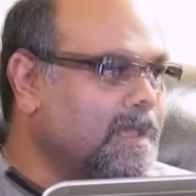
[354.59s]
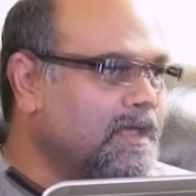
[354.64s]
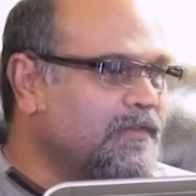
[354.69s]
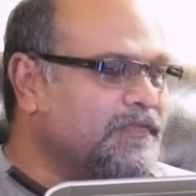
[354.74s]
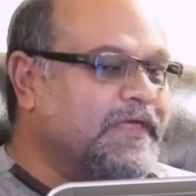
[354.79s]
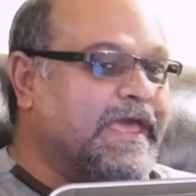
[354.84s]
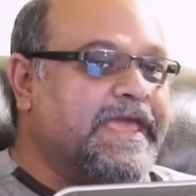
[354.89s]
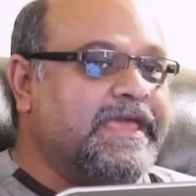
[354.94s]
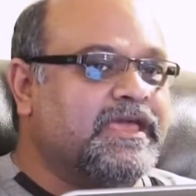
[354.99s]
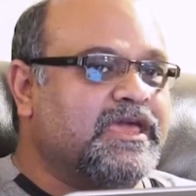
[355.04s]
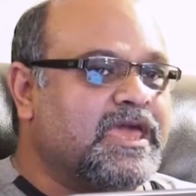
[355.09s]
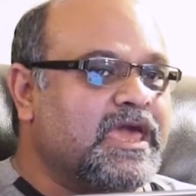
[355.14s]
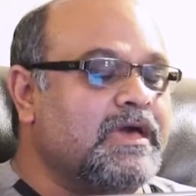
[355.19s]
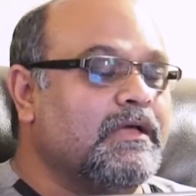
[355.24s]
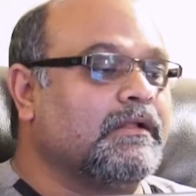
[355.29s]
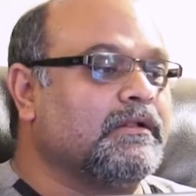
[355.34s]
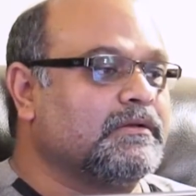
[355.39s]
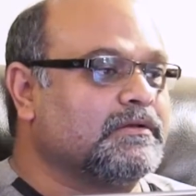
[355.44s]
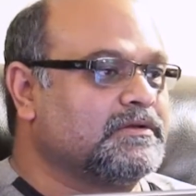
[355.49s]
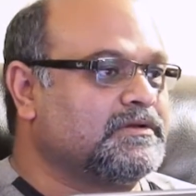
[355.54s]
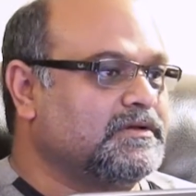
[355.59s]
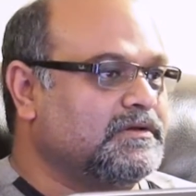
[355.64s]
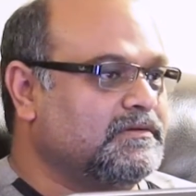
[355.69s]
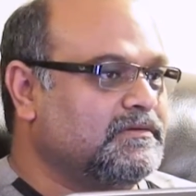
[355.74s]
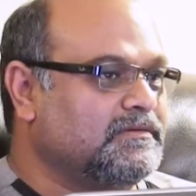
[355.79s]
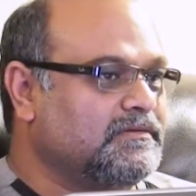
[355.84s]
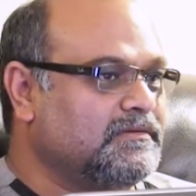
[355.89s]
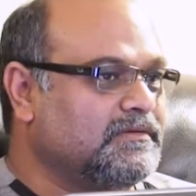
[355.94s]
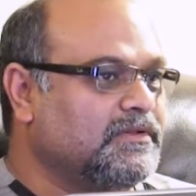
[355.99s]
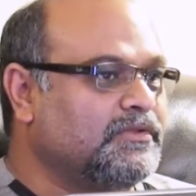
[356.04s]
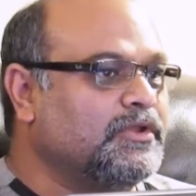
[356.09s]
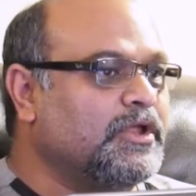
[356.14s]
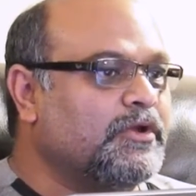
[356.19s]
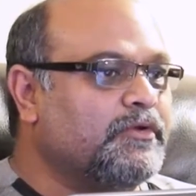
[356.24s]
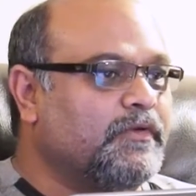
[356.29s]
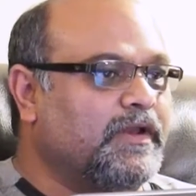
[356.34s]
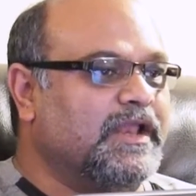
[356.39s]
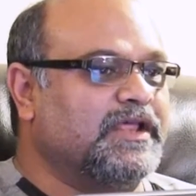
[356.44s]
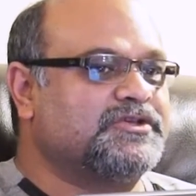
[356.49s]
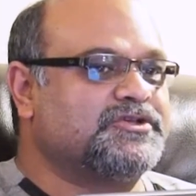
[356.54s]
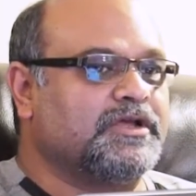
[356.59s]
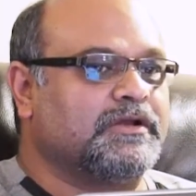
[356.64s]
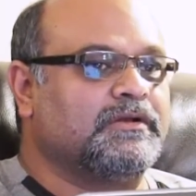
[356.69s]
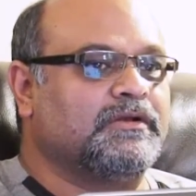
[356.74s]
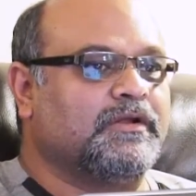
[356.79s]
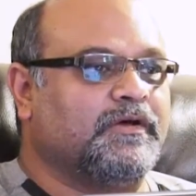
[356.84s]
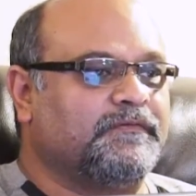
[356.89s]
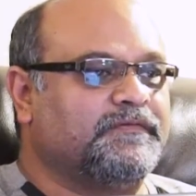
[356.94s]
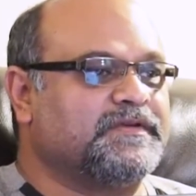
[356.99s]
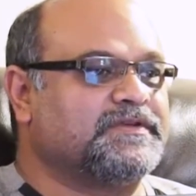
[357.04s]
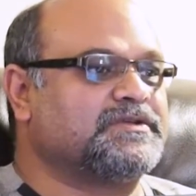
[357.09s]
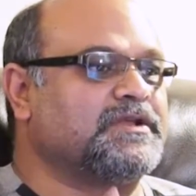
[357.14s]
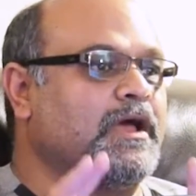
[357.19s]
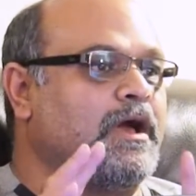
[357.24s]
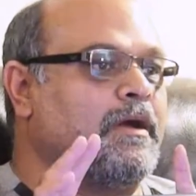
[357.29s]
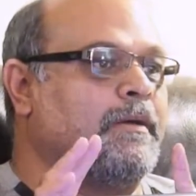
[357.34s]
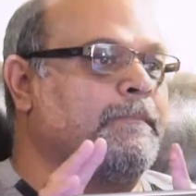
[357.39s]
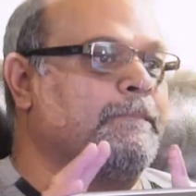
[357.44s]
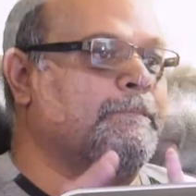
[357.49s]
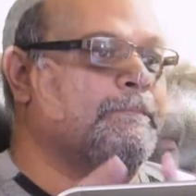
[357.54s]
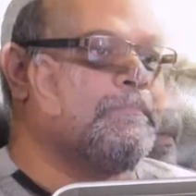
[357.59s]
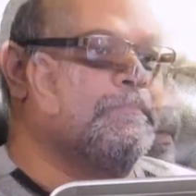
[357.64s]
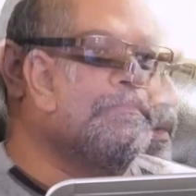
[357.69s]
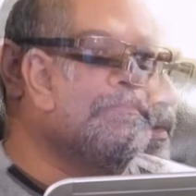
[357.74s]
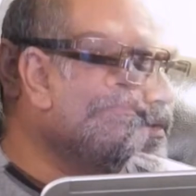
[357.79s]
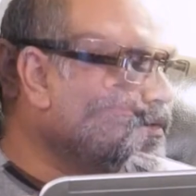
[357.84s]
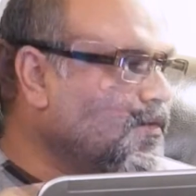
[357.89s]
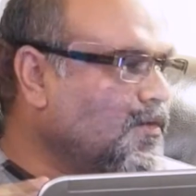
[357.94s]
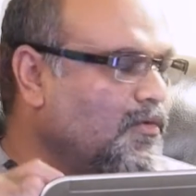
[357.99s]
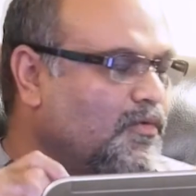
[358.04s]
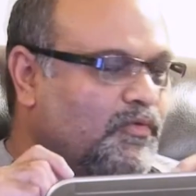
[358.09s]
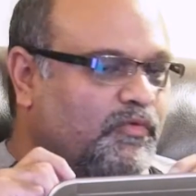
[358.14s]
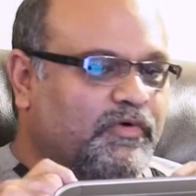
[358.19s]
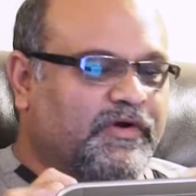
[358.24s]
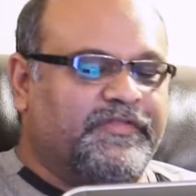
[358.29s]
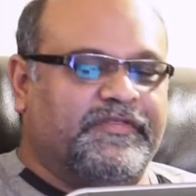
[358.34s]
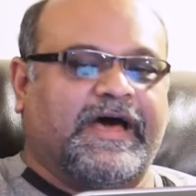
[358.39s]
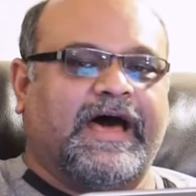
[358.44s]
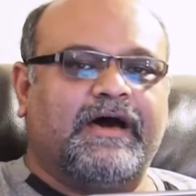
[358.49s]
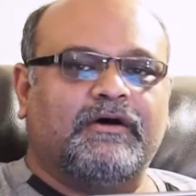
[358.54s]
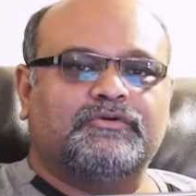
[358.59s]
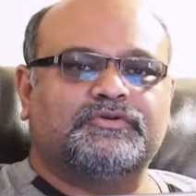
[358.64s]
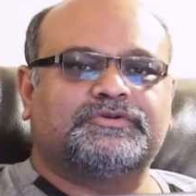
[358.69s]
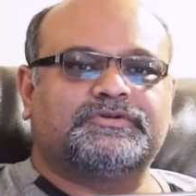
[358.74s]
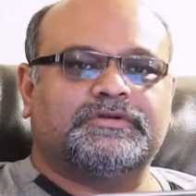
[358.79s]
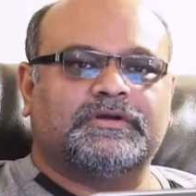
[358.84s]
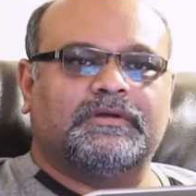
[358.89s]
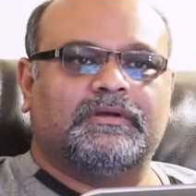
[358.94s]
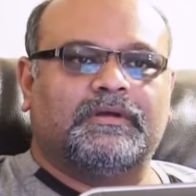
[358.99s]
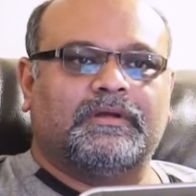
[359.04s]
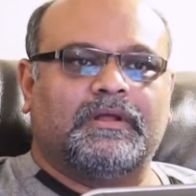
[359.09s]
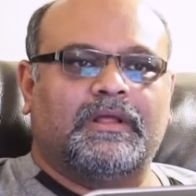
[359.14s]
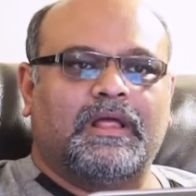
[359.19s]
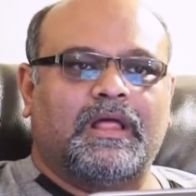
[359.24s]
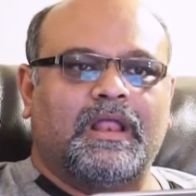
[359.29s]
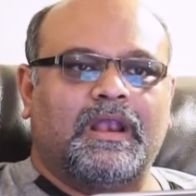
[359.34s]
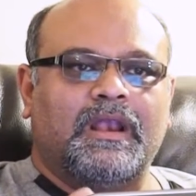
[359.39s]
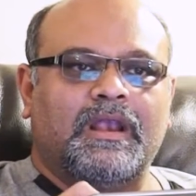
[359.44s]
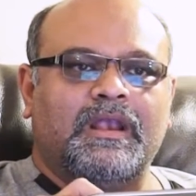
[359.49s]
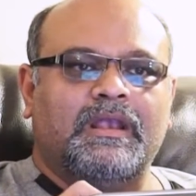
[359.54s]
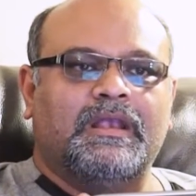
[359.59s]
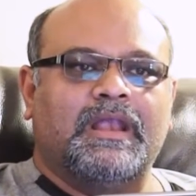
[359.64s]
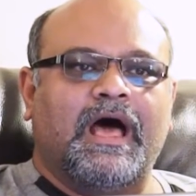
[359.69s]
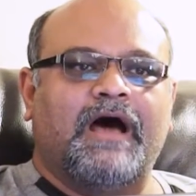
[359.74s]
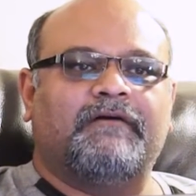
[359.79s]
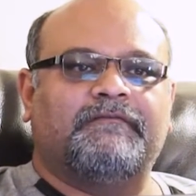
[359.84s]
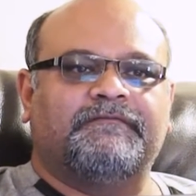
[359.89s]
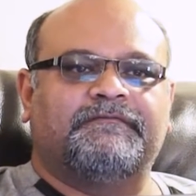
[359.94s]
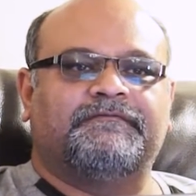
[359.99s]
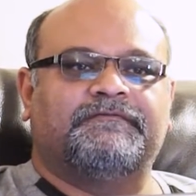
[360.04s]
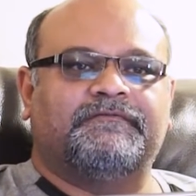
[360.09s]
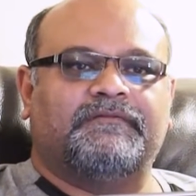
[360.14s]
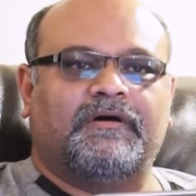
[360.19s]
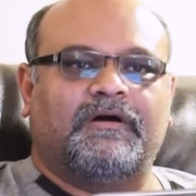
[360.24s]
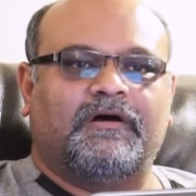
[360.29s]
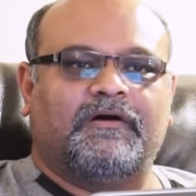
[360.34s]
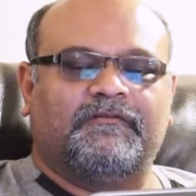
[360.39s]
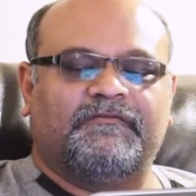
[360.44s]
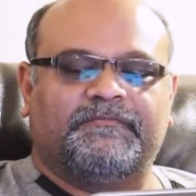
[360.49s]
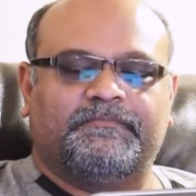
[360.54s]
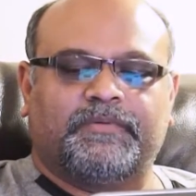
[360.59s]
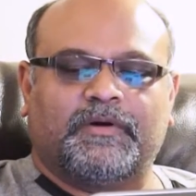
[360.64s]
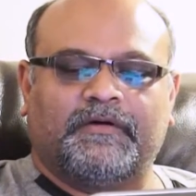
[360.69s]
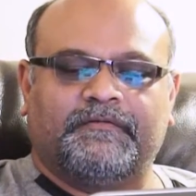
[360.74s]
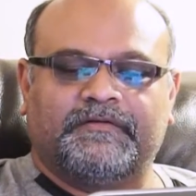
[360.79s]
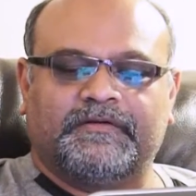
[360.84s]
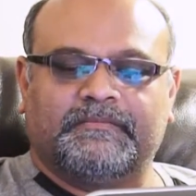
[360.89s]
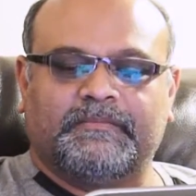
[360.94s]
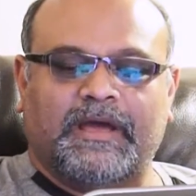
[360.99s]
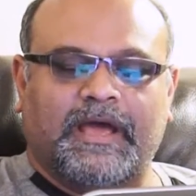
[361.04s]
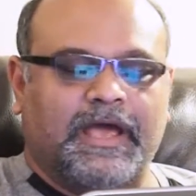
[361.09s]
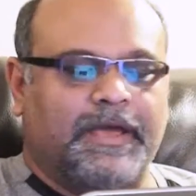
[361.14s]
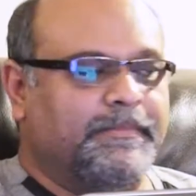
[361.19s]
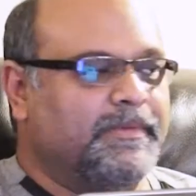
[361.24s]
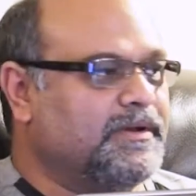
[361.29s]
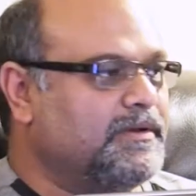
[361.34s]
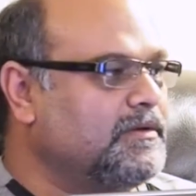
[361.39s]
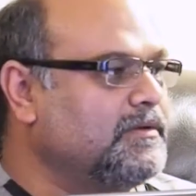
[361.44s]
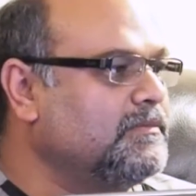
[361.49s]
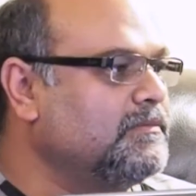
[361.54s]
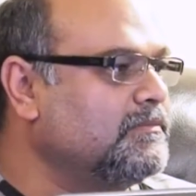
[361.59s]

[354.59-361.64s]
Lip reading: They killed the religion of Islam without love of Prophet Muhammad.